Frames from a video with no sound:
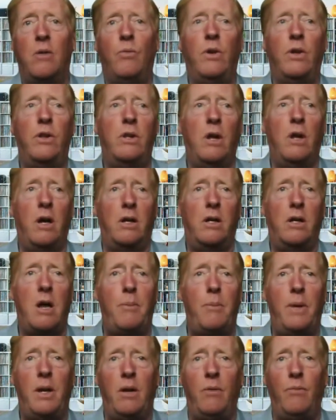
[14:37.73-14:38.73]
with a
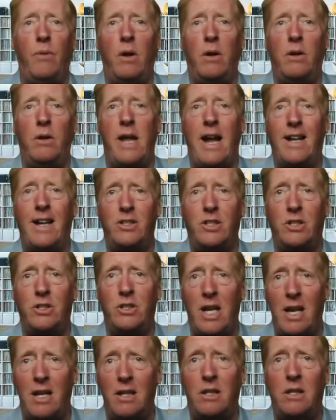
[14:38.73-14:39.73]
company, an
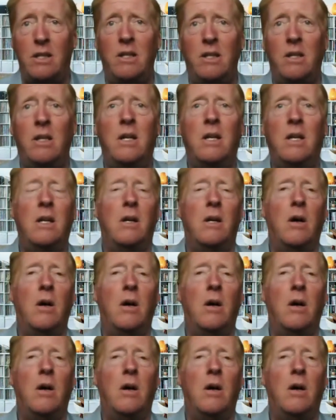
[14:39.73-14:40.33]
astaxanthin.